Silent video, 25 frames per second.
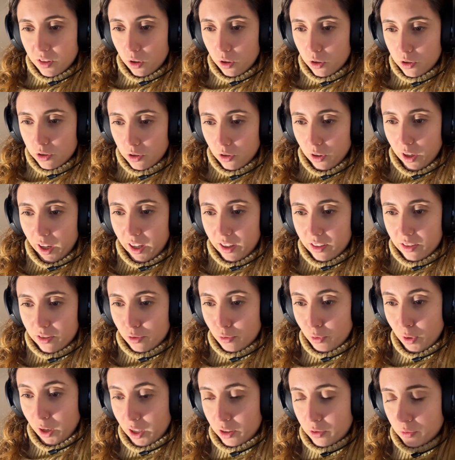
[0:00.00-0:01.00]
also has
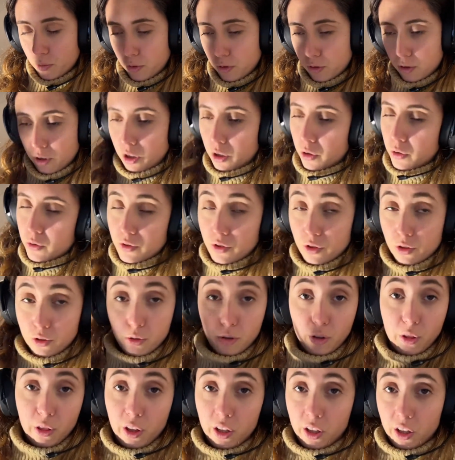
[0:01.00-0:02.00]
dried whole oats.
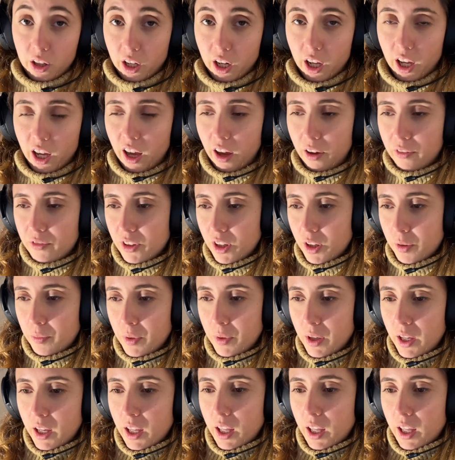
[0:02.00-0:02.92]
Good thing that I have them.